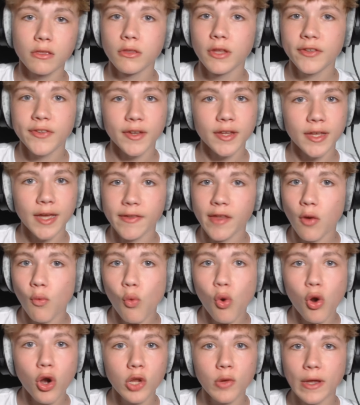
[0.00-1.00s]
Listen, guys, I
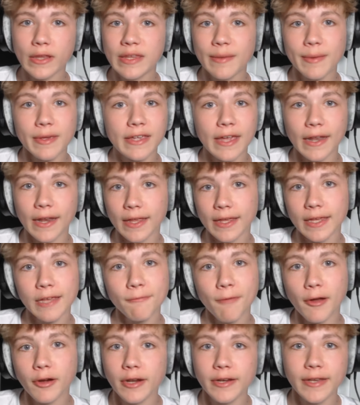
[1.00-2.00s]
warned you at the beginning,
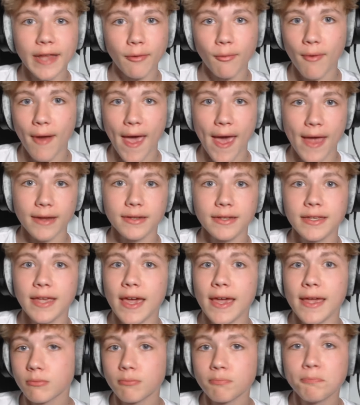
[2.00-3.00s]
he found a dead rat,
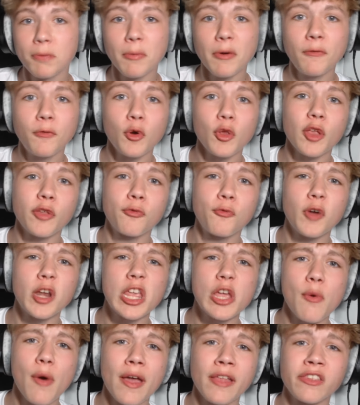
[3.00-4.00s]
okay? But before this
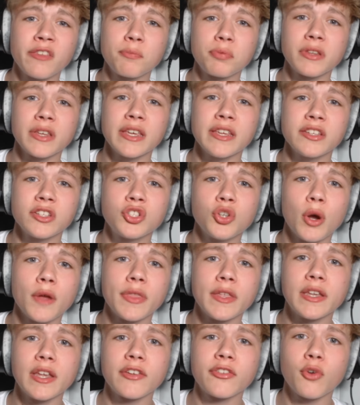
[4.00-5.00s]
video ends, please
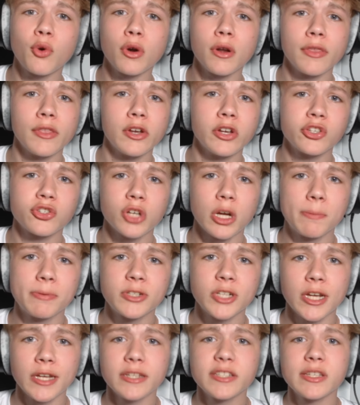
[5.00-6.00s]
join the Discord in the
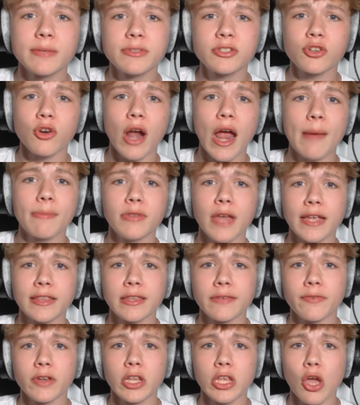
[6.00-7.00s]
description, subscribe, like
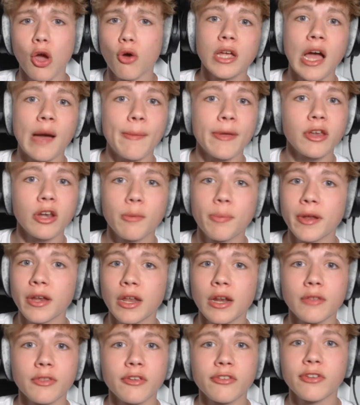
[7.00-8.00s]
the video, comment your
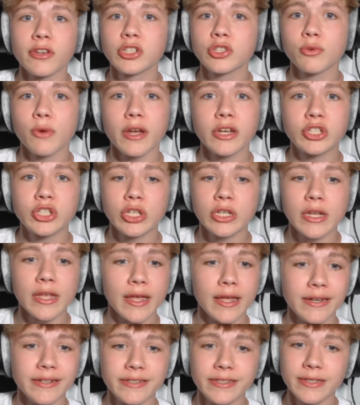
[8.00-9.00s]
opinion on the situation,
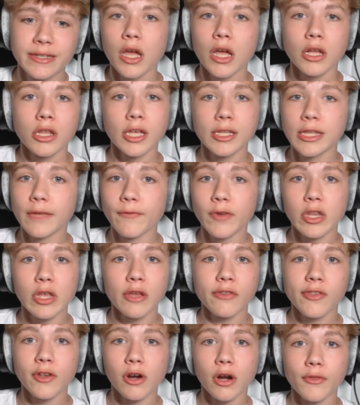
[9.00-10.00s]
and click the
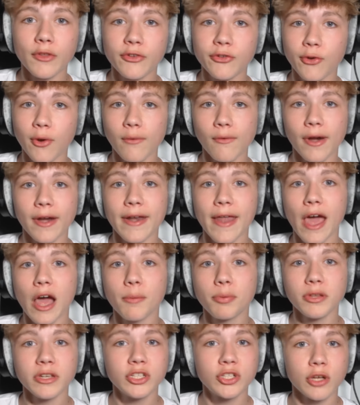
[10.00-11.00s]
videos that are on the screen right
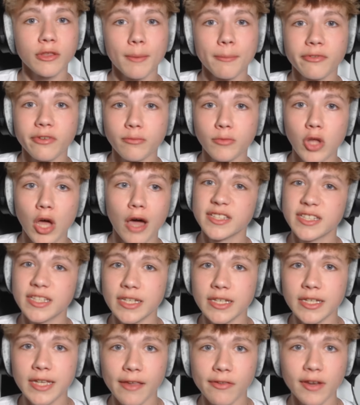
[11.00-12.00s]
now. Please show them some love.
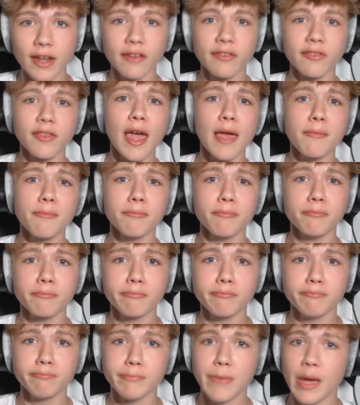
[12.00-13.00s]
See you guys next time.
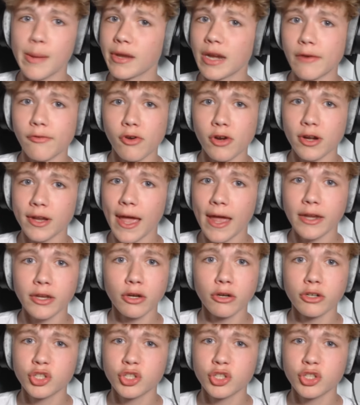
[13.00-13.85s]
Maybe never again, your